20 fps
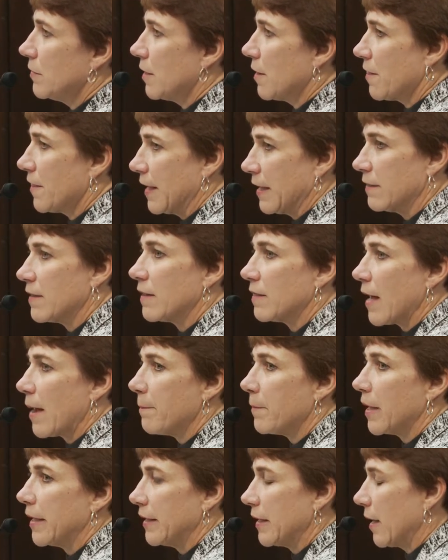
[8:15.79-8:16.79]
think that that
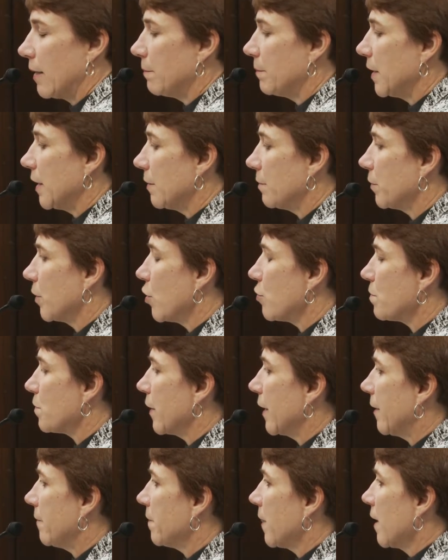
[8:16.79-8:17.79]
might not be
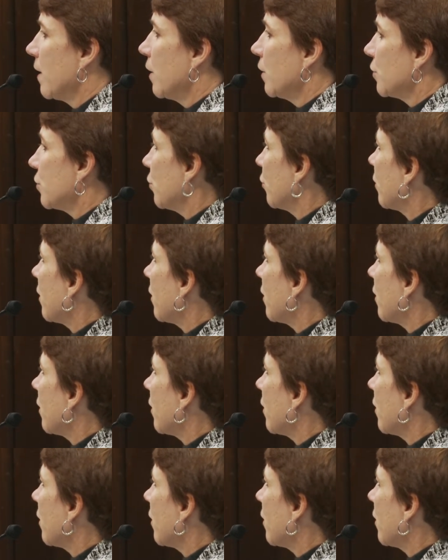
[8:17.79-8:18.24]
appropriate. So a